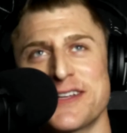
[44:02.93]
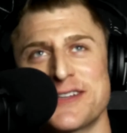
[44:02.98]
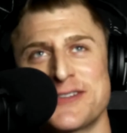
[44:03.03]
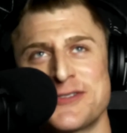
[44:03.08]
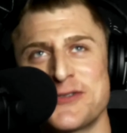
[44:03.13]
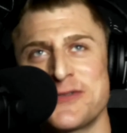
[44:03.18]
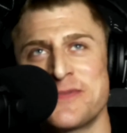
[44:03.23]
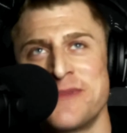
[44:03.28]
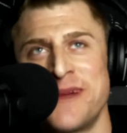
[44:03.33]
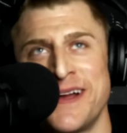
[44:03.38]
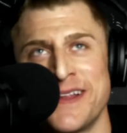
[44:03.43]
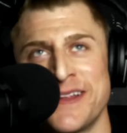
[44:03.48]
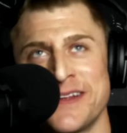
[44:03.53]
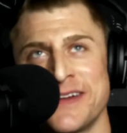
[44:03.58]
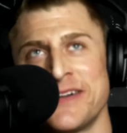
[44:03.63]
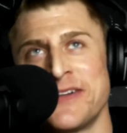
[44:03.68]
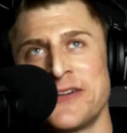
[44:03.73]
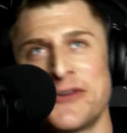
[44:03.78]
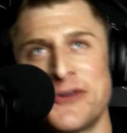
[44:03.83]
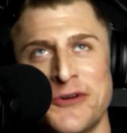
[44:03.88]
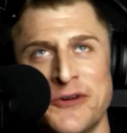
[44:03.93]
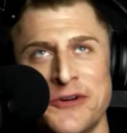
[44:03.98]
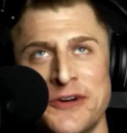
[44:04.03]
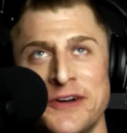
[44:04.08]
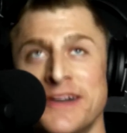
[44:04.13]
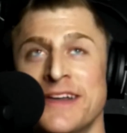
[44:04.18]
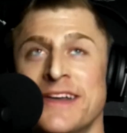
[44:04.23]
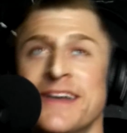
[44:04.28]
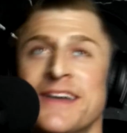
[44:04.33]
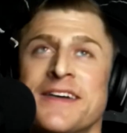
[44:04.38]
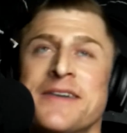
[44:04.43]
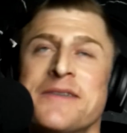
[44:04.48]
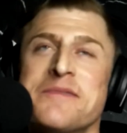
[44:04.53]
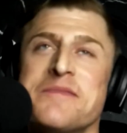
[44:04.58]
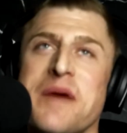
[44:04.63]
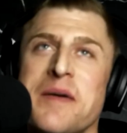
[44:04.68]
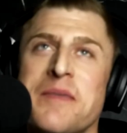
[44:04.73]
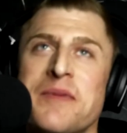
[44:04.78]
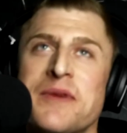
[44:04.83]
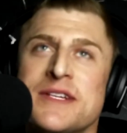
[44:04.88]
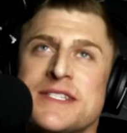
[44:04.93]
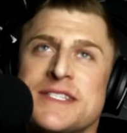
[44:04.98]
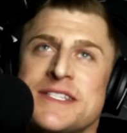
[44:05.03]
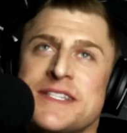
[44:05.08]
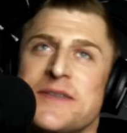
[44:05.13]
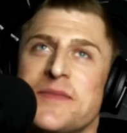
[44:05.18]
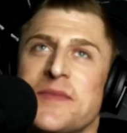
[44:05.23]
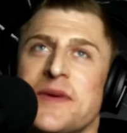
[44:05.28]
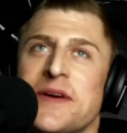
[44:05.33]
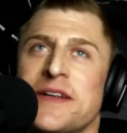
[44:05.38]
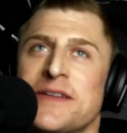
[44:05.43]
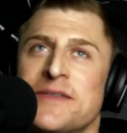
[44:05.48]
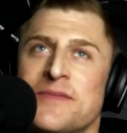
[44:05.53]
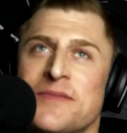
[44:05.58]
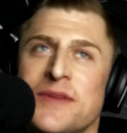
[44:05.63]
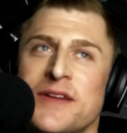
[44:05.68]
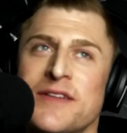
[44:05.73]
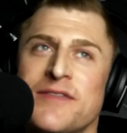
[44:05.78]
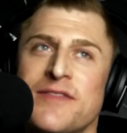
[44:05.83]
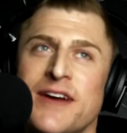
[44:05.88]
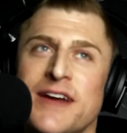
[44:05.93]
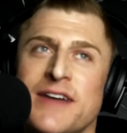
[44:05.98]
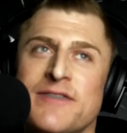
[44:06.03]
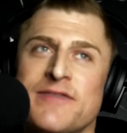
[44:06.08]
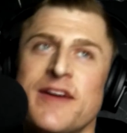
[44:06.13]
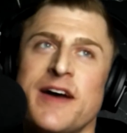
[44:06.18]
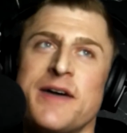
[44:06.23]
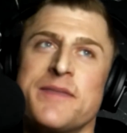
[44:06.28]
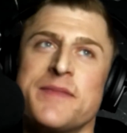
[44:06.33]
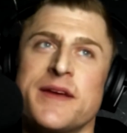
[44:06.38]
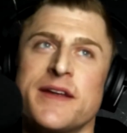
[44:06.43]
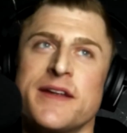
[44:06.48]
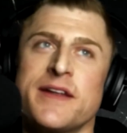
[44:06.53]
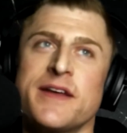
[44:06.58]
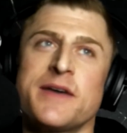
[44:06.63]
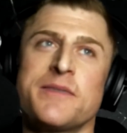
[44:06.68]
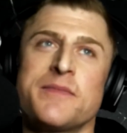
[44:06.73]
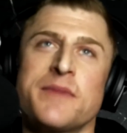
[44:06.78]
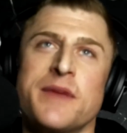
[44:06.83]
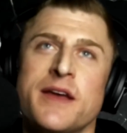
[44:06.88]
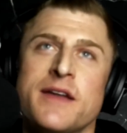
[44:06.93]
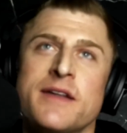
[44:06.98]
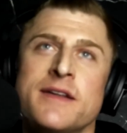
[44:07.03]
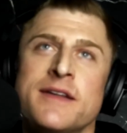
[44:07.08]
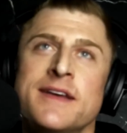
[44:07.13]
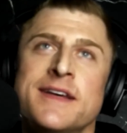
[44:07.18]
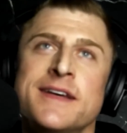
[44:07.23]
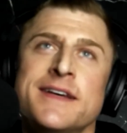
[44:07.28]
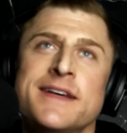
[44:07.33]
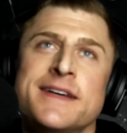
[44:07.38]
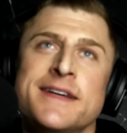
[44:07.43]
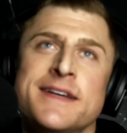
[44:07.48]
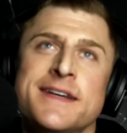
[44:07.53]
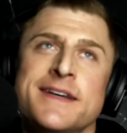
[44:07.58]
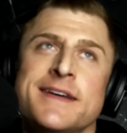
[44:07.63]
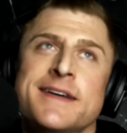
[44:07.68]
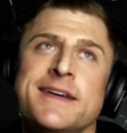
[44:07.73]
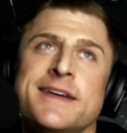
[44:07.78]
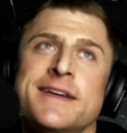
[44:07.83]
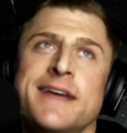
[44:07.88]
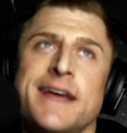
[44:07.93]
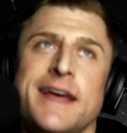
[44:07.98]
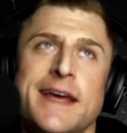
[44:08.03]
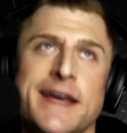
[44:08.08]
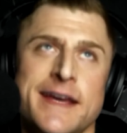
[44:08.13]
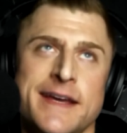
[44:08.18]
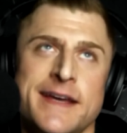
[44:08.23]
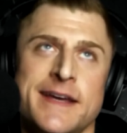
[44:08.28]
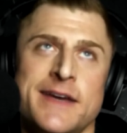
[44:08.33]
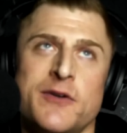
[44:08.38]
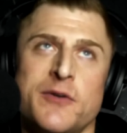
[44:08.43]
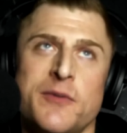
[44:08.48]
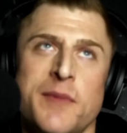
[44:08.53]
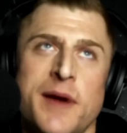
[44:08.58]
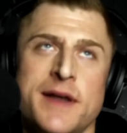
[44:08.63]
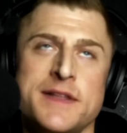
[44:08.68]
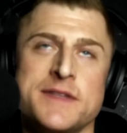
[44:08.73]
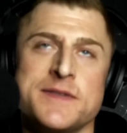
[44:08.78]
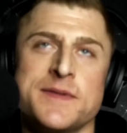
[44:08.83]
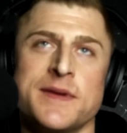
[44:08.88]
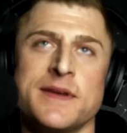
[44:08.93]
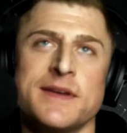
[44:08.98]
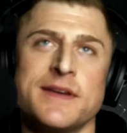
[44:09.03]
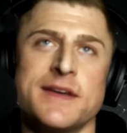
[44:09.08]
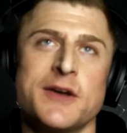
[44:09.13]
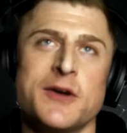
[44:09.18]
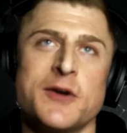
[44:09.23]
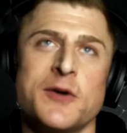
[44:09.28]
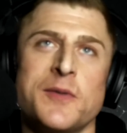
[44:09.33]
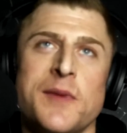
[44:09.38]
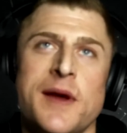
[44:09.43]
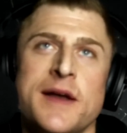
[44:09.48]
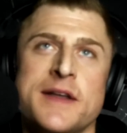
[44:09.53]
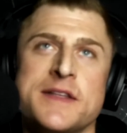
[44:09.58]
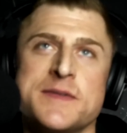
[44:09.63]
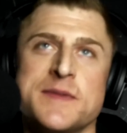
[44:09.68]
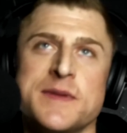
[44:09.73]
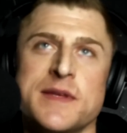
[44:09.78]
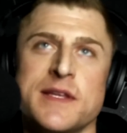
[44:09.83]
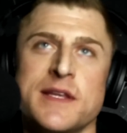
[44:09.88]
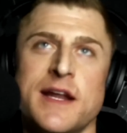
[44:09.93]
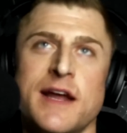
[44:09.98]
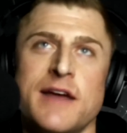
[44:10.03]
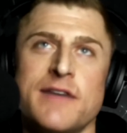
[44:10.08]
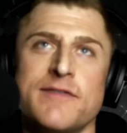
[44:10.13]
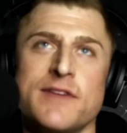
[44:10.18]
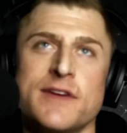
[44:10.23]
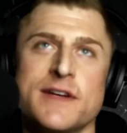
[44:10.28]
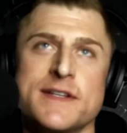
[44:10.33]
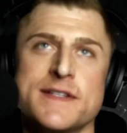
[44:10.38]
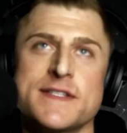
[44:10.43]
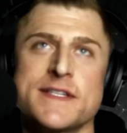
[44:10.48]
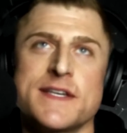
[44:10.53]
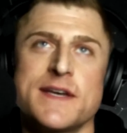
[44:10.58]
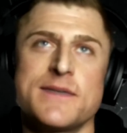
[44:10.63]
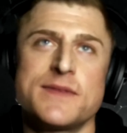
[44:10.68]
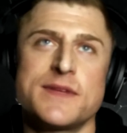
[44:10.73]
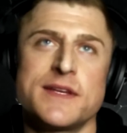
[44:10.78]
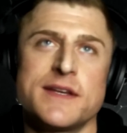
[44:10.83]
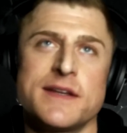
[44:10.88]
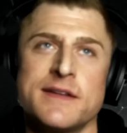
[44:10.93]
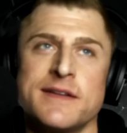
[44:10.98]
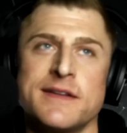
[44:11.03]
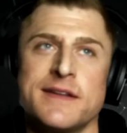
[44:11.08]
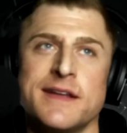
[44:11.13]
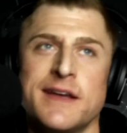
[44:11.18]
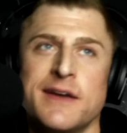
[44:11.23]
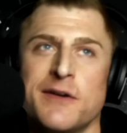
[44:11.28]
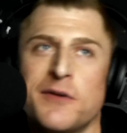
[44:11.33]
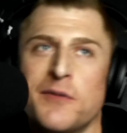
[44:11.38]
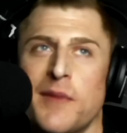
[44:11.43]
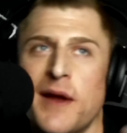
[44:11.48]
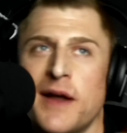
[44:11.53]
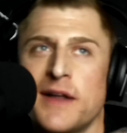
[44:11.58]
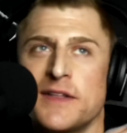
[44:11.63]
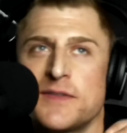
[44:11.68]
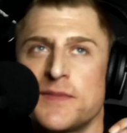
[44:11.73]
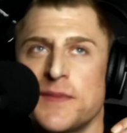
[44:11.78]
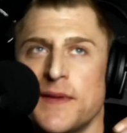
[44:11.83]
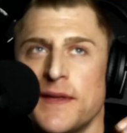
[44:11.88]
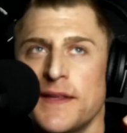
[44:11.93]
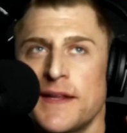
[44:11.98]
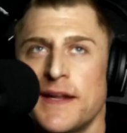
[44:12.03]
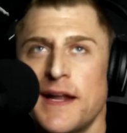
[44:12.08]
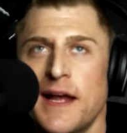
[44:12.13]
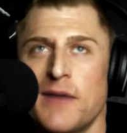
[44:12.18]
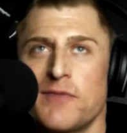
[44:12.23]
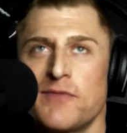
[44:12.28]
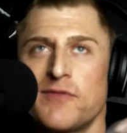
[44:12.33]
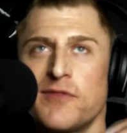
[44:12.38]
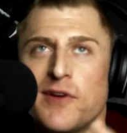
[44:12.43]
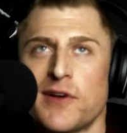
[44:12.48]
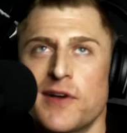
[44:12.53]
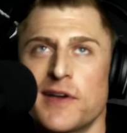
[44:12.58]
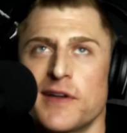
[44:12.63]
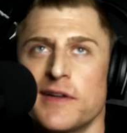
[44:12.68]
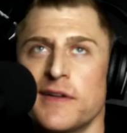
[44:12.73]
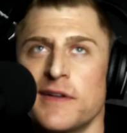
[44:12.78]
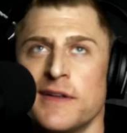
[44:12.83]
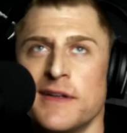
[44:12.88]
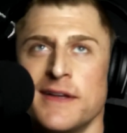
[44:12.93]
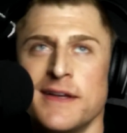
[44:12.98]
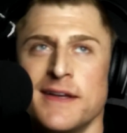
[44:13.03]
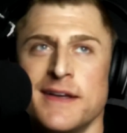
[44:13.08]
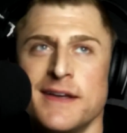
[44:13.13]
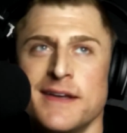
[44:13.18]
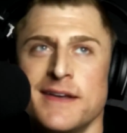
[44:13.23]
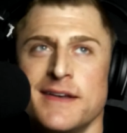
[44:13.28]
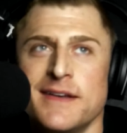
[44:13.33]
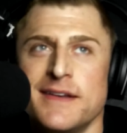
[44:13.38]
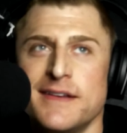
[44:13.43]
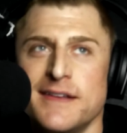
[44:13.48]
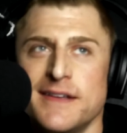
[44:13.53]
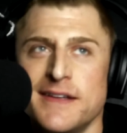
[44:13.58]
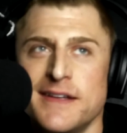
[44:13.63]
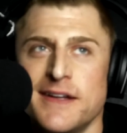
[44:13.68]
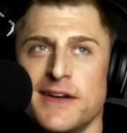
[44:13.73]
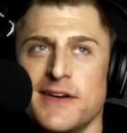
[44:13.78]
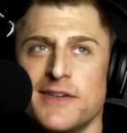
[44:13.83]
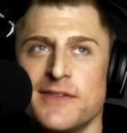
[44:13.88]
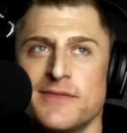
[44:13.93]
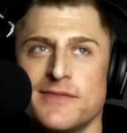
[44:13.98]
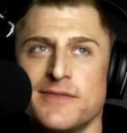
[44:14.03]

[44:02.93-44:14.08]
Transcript: toot my little horn by pressing the button. But if I'm not up, man, it reminds me. It reminds me that I fucking slept in. It reminds me that I'm fucking, that